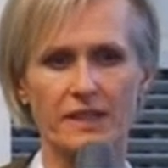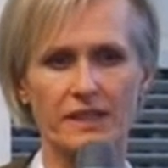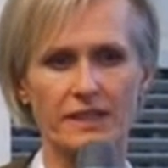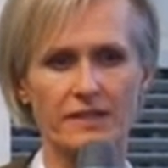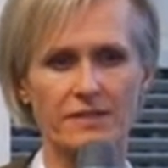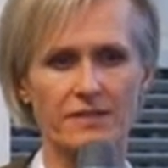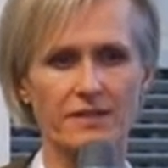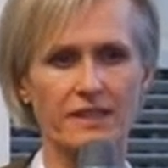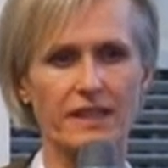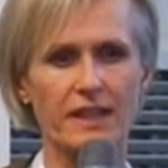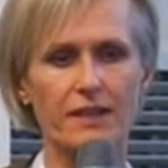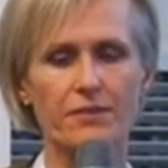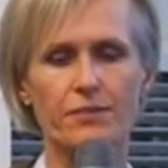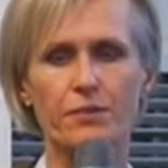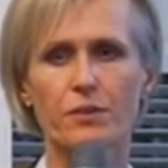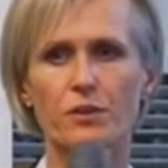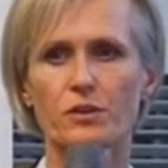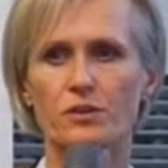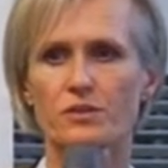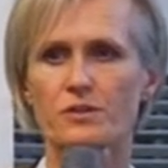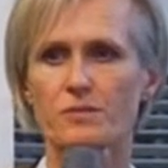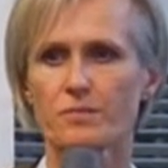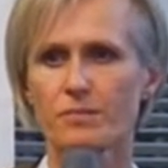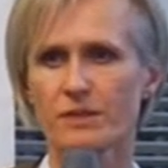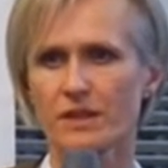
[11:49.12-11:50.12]

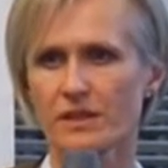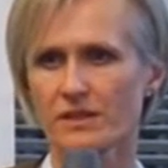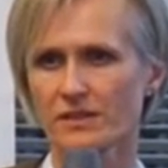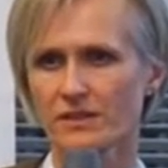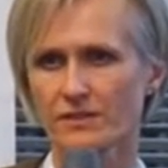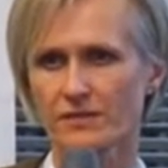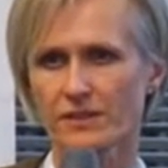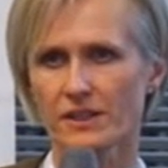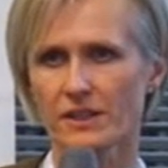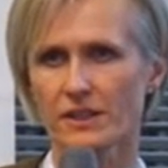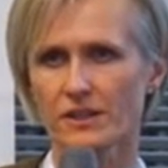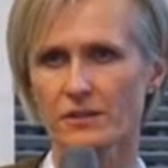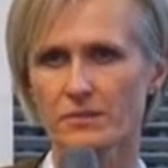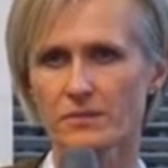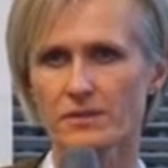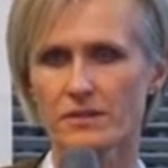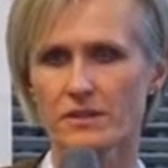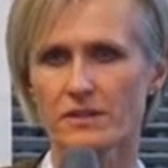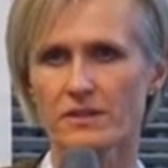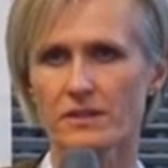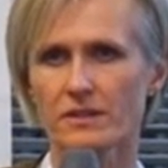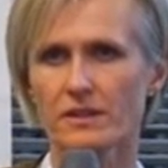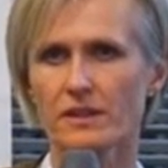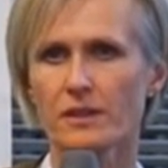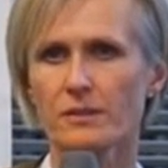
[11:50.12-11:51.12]
scaffolds being
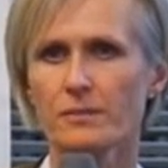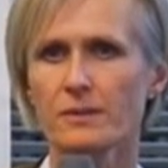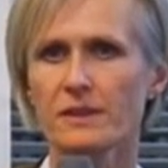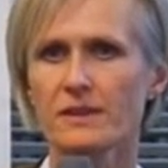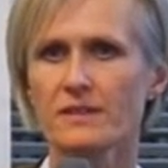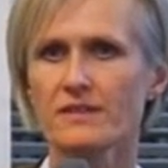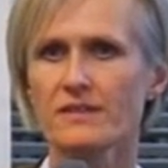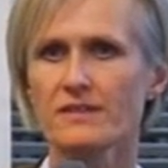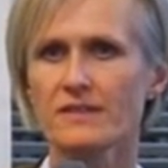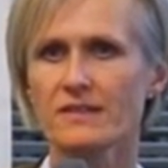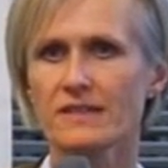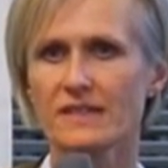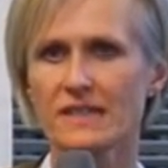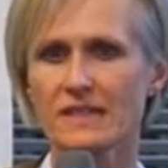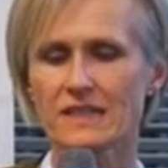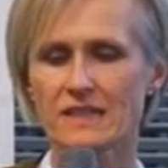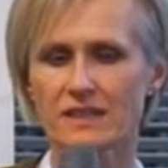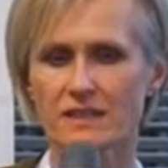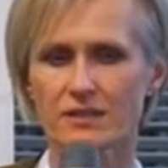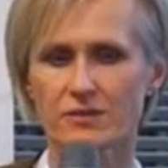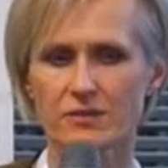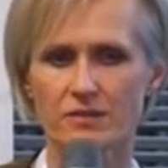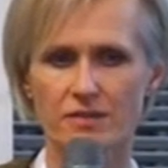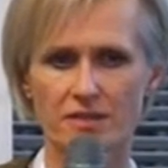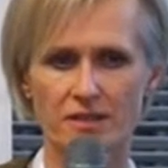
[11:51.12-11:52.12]
developed that are being
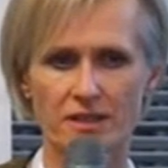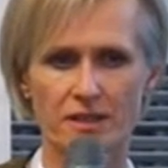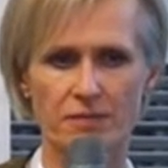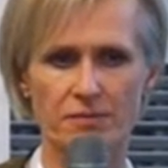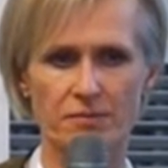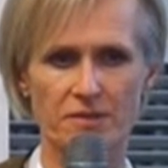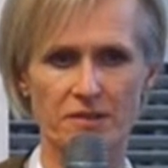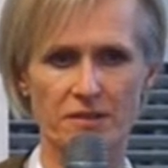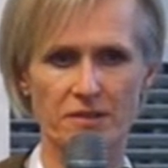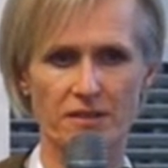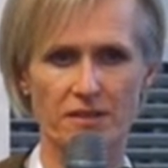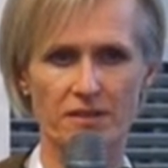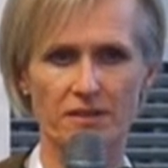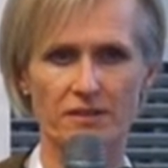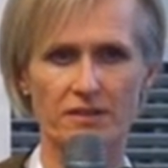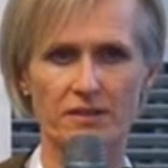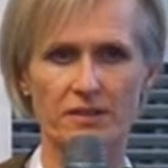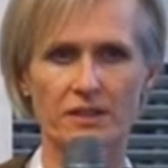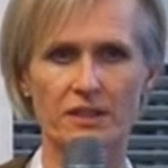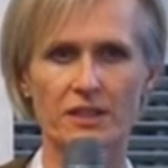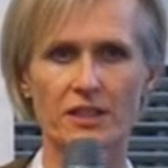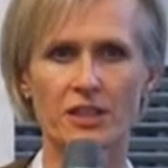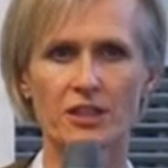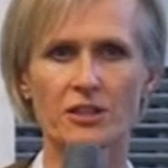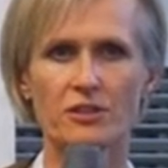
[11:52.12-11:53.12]
seeded with stem cells,
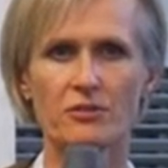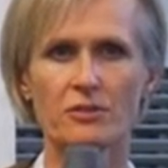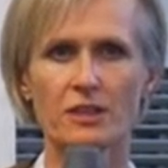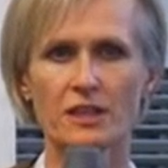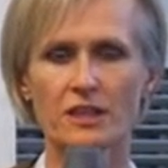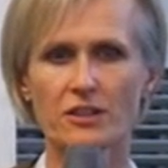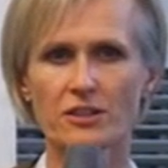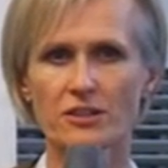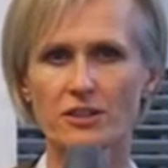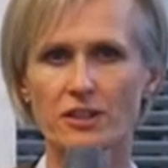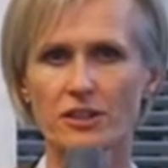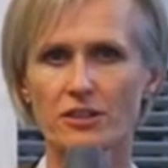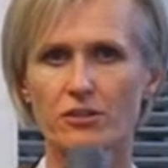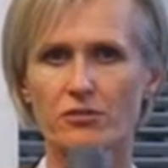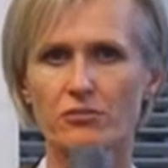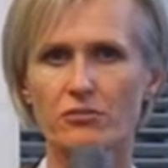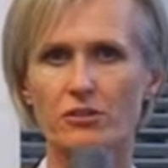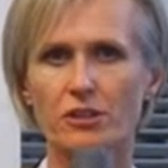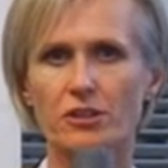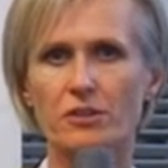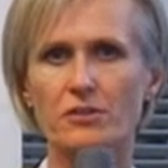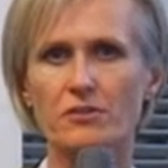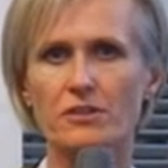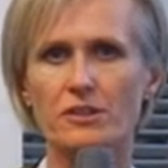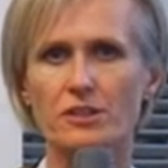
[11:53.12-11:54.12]
and then you actually
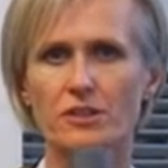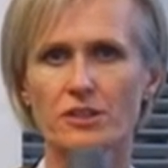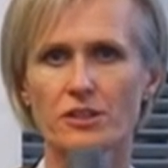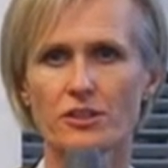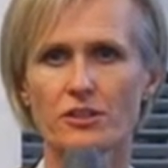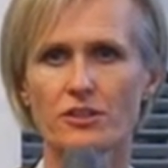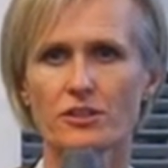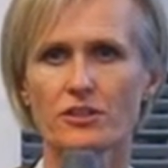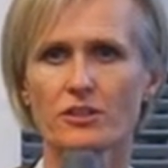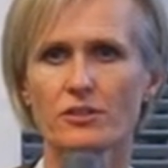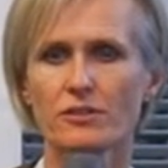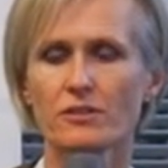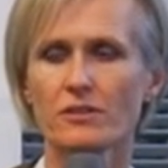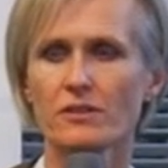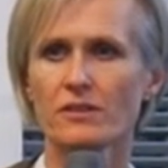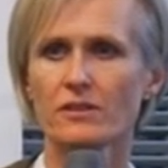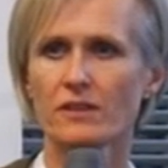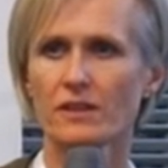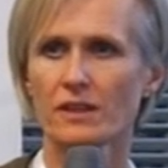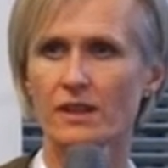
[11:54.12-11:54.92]
grow the tissue